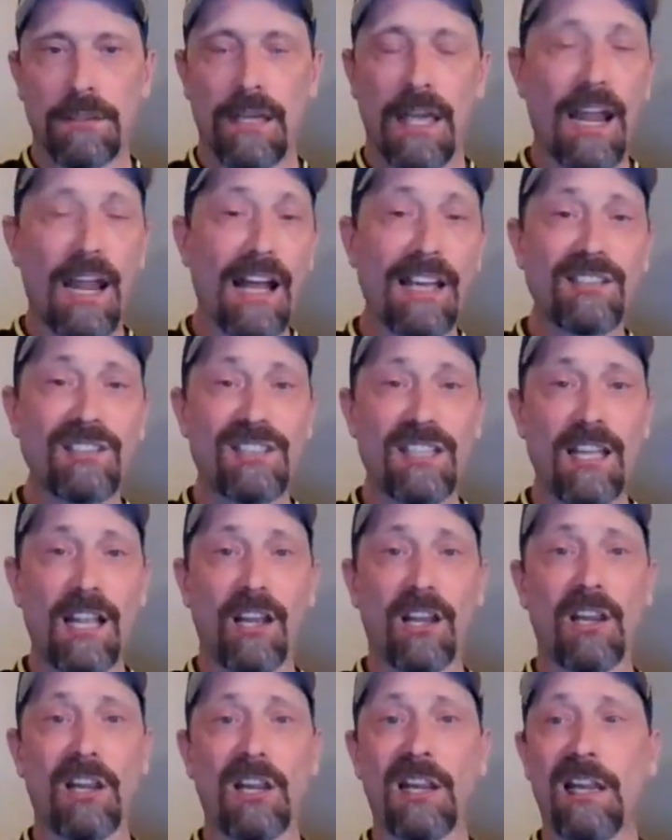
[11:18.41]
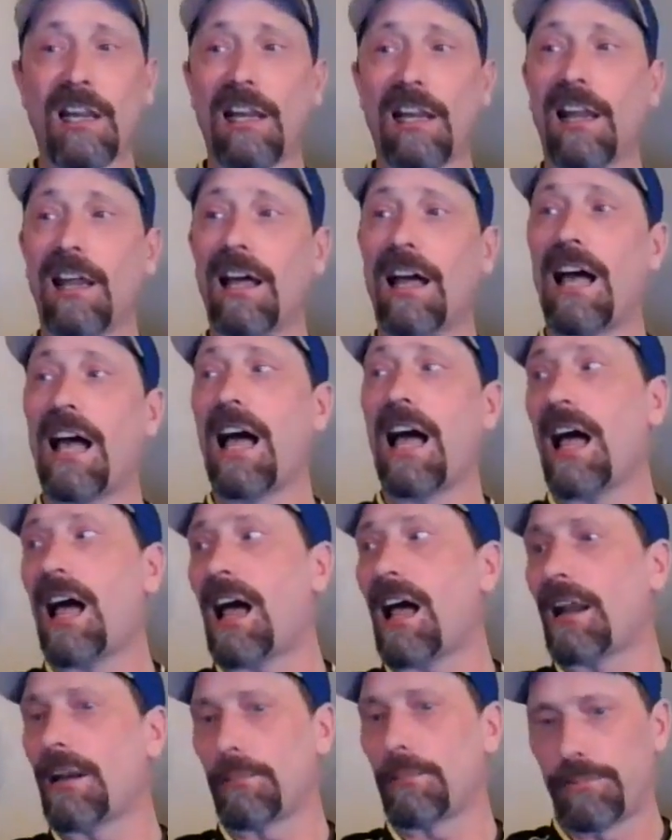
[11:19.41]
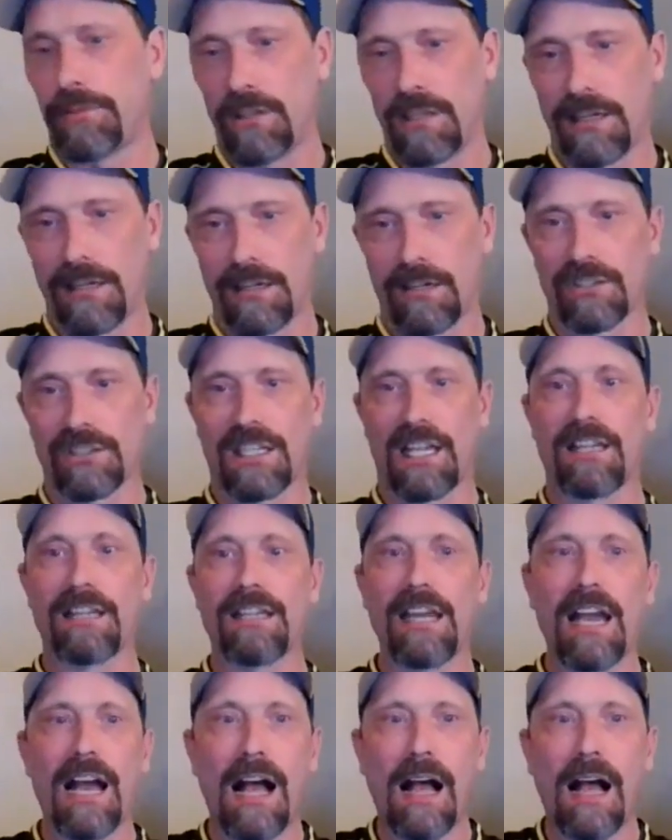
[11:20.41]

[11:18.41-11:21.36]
And I see a lot of players on the